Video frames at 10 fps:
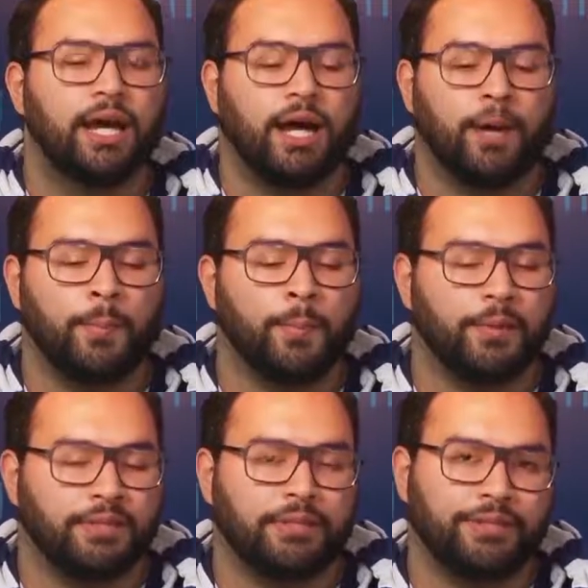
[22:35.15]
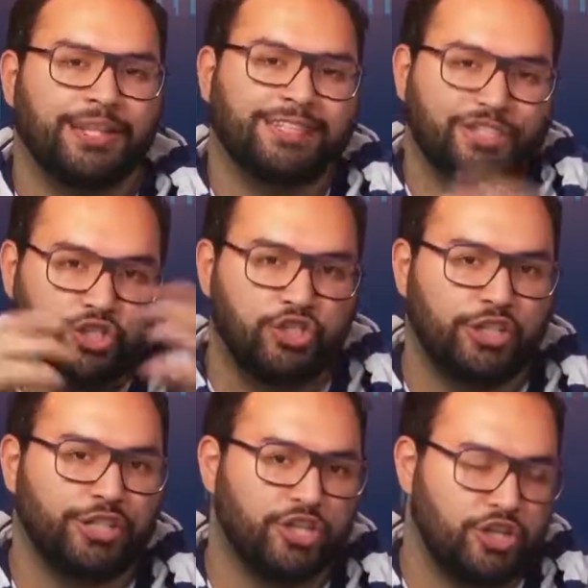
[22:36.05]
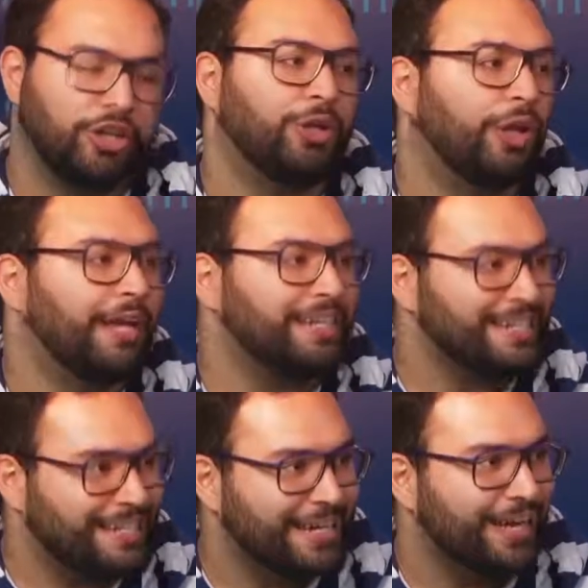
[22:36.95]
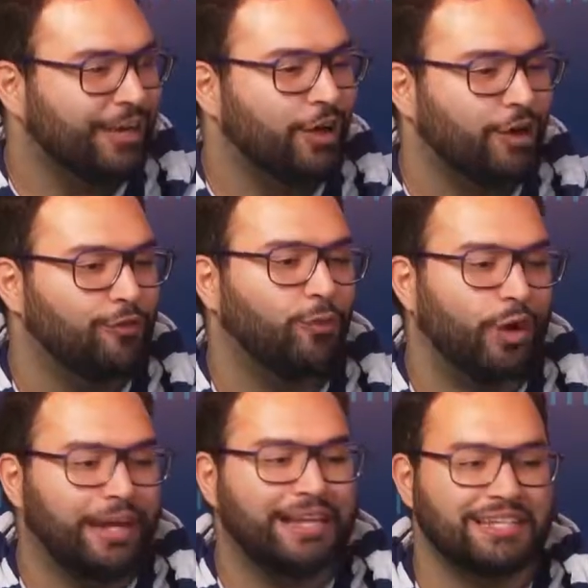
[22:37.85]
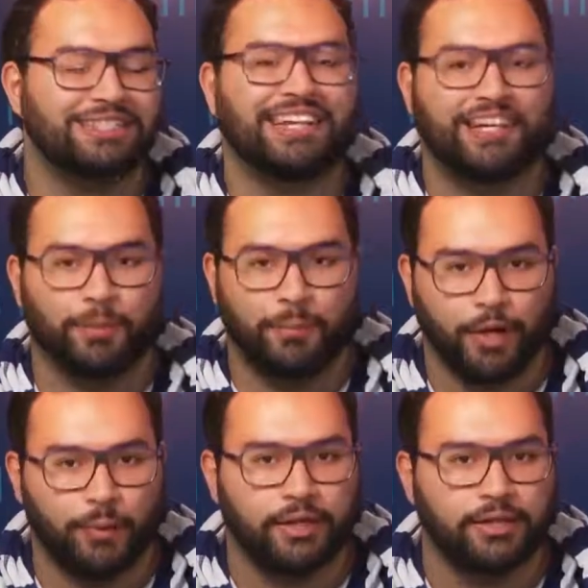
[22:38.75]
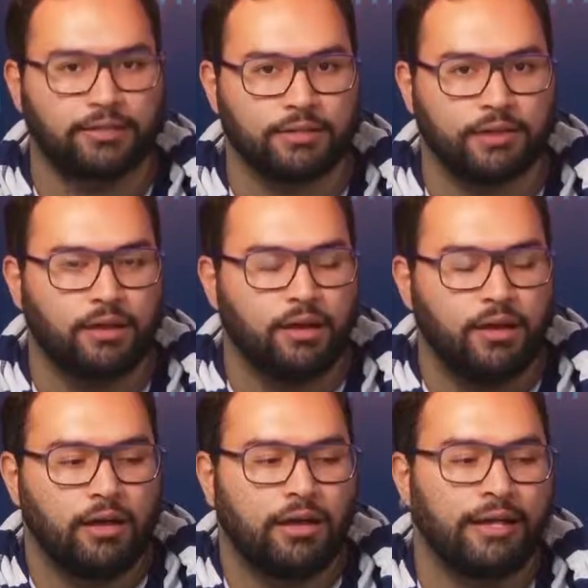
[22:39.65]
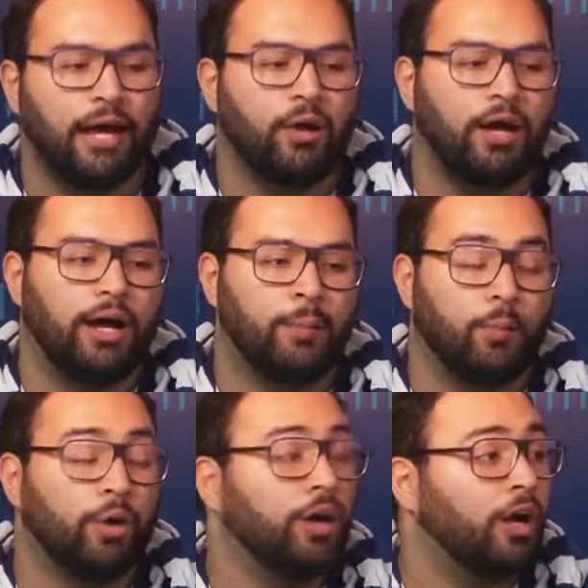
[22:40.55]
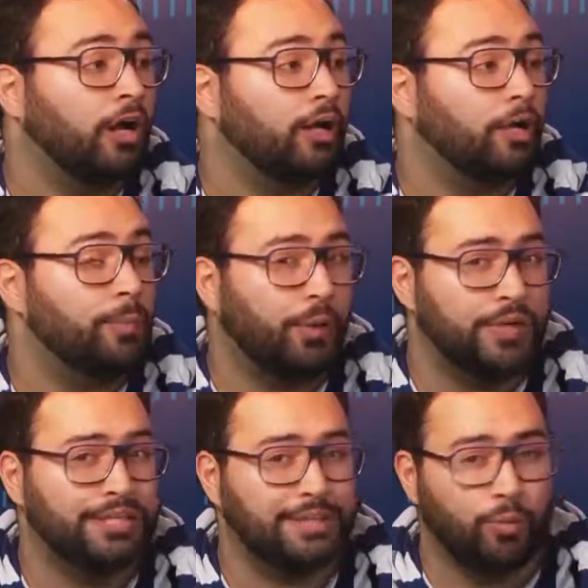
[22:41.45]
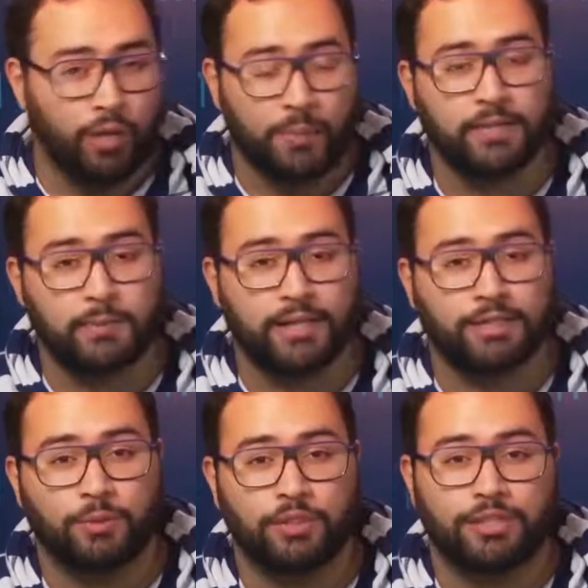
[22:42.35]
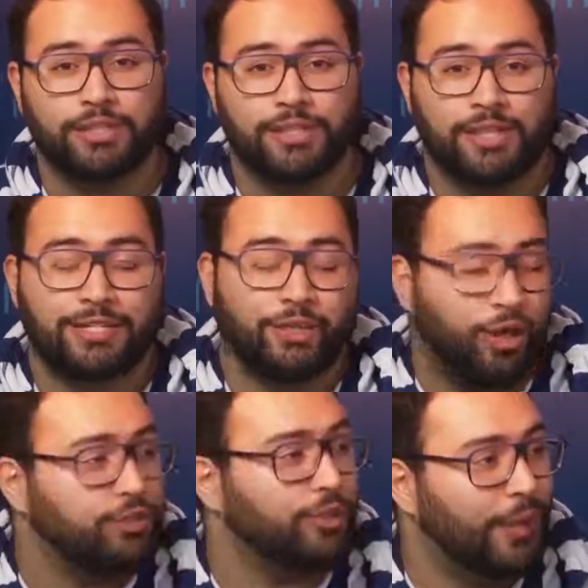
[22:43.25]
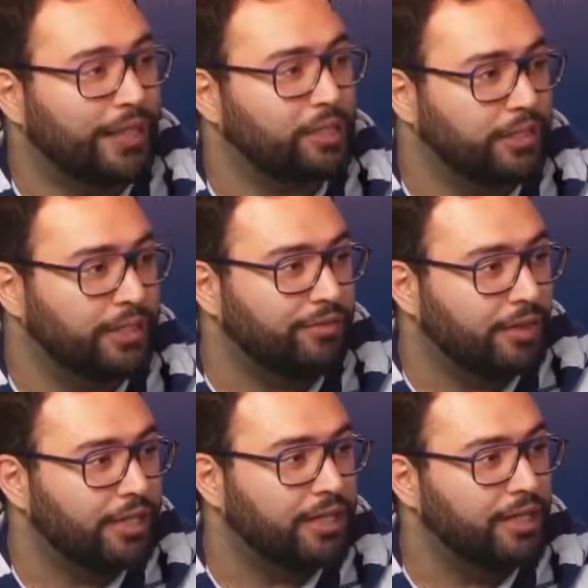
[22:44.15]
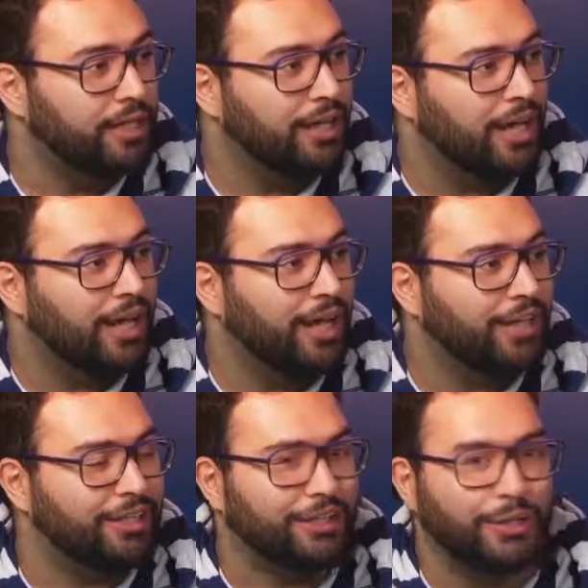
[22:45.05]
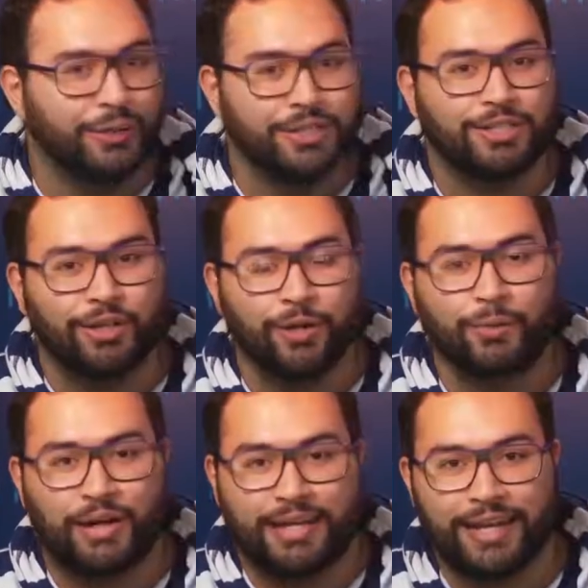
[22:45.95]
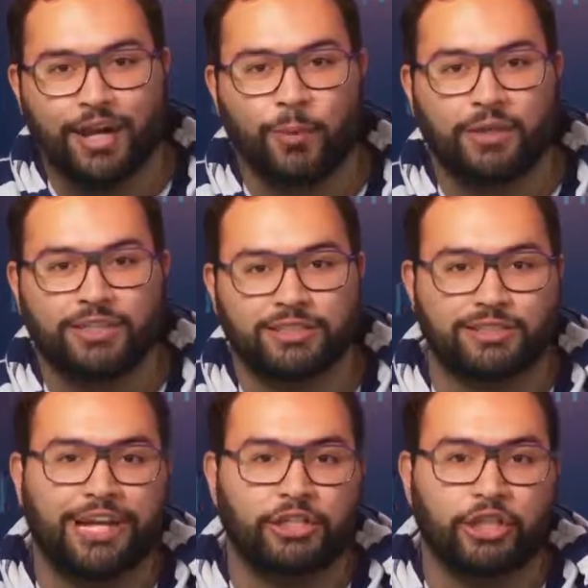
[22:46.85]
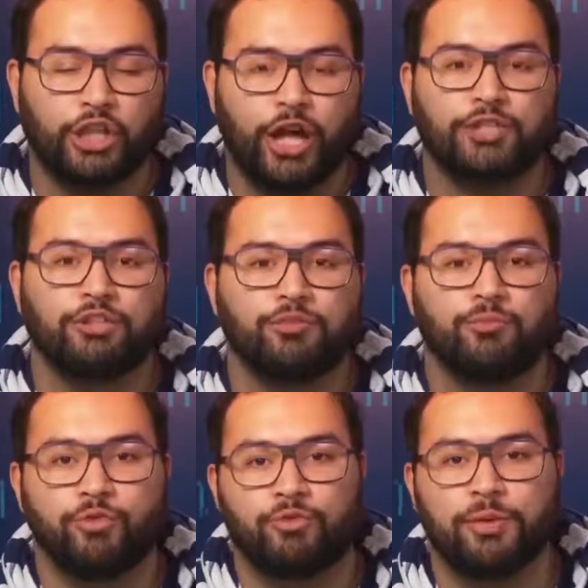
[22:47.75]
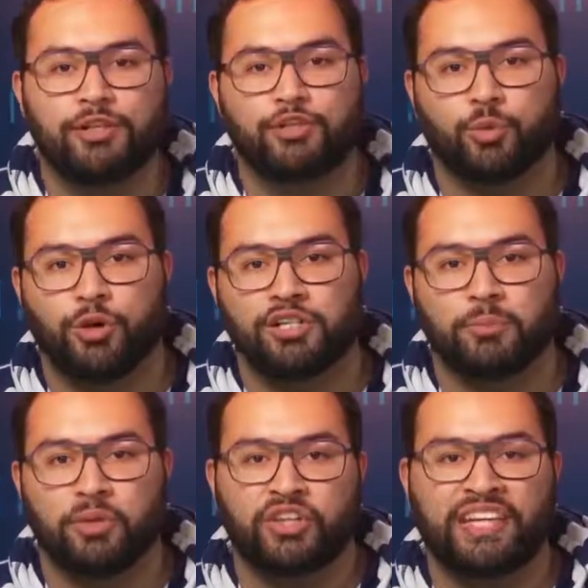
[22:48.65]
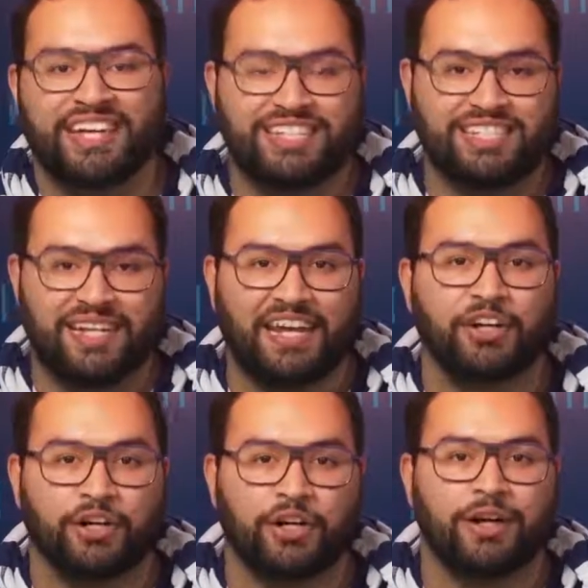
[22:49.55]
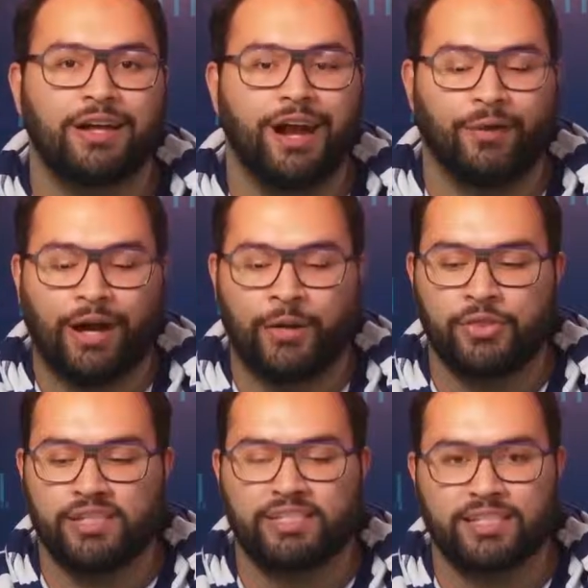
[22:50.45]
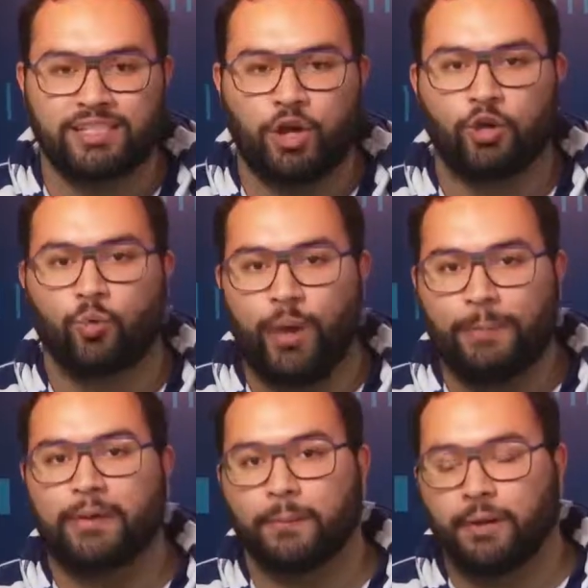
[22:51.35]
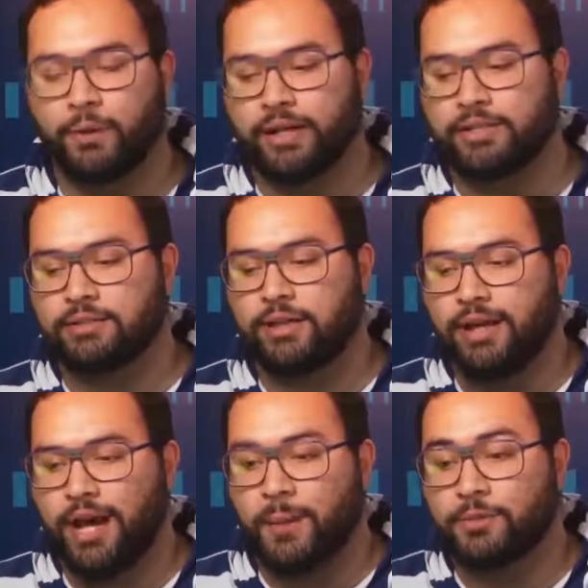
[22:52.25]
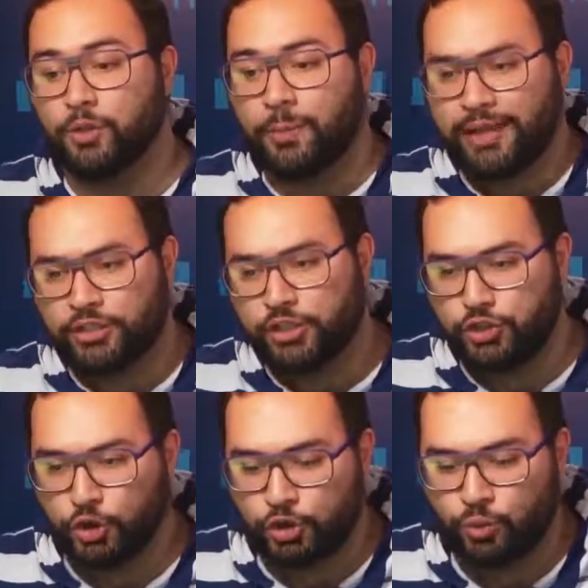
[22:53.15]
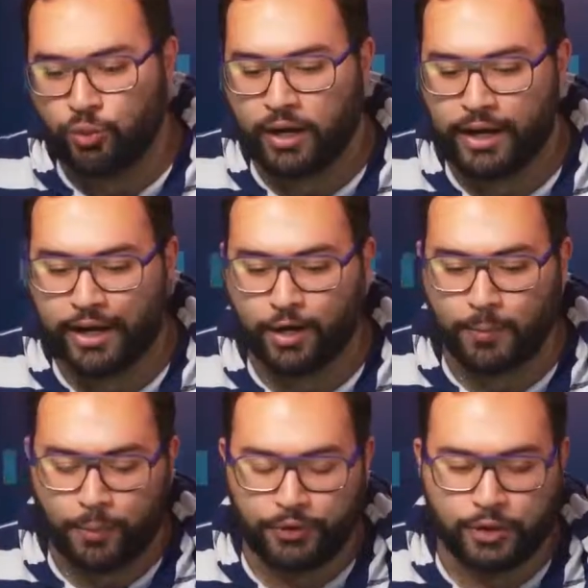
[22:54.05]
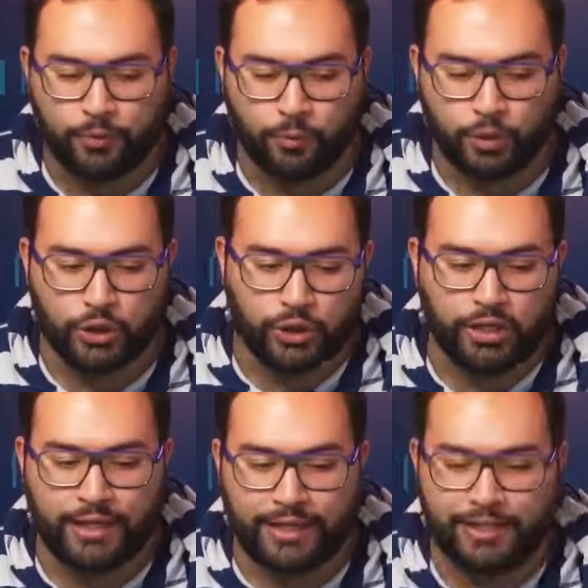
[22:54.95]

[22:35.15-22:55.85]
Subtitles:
But that's the general idea of what is a component. Now, what are components in the web space? Well, that's also actually a very loaded term right now, because there's actually lots of movements towards building a standard around these things called web components. So let me actually show you what a component would look like